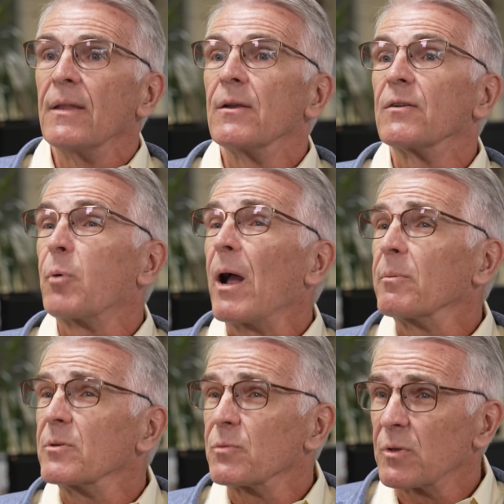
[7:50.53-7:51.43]
There's
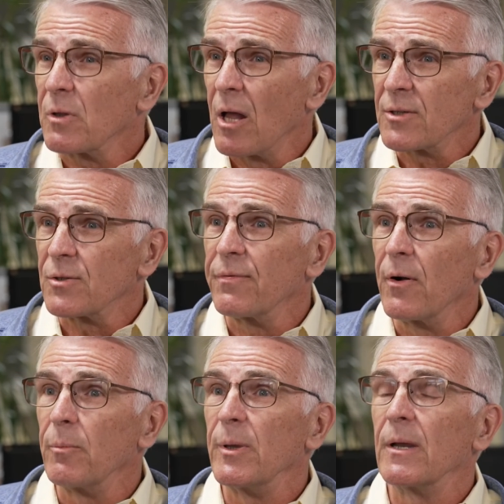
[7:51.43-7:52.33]
problems with
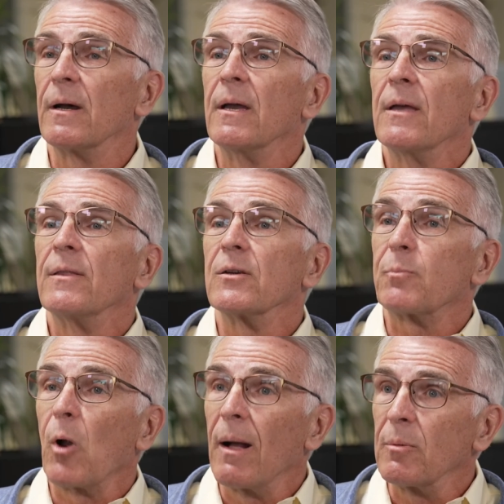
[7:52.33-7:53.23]
claustrophobia. There's
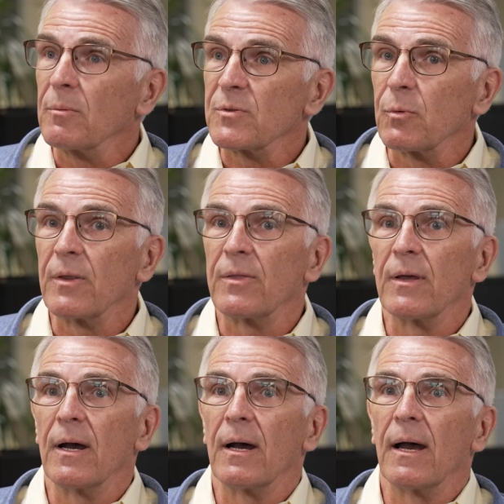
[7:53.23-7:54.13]
problems with
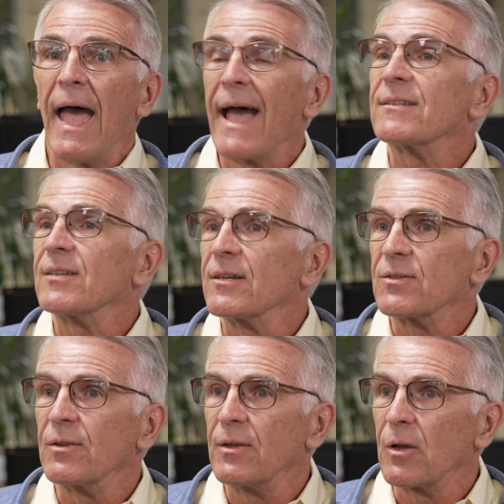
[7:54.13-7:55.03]
access
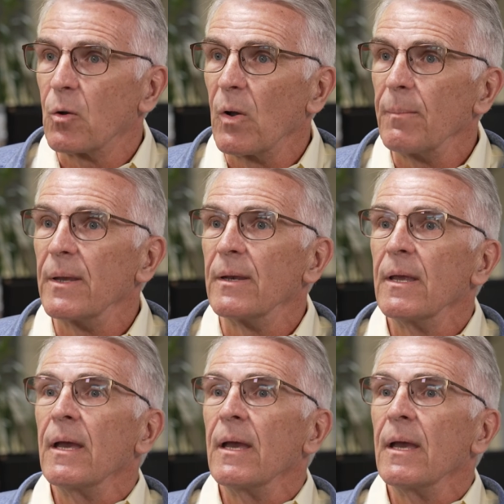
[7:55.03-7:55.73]
to the equipment.